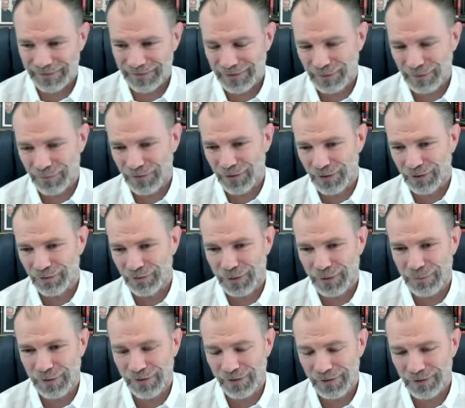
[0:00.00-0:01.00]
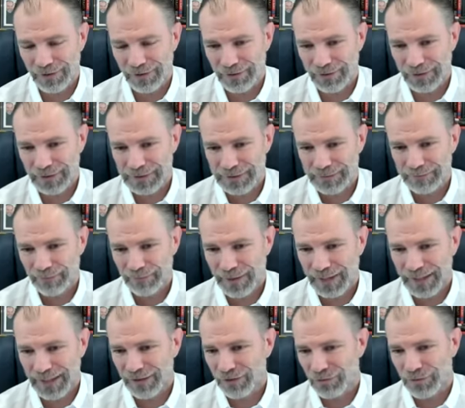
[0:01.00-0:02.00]
himself in the business.
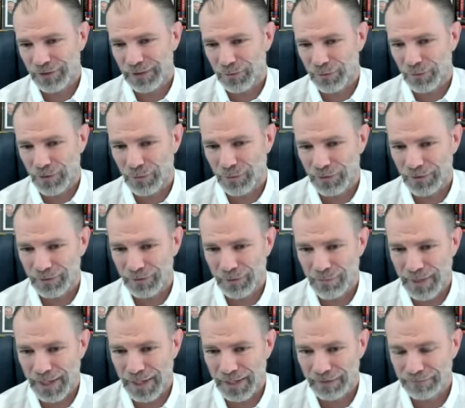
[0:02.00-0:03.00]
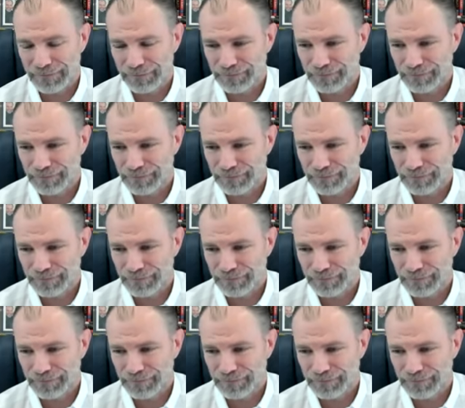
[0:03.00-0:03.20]
And that's really what we're all about.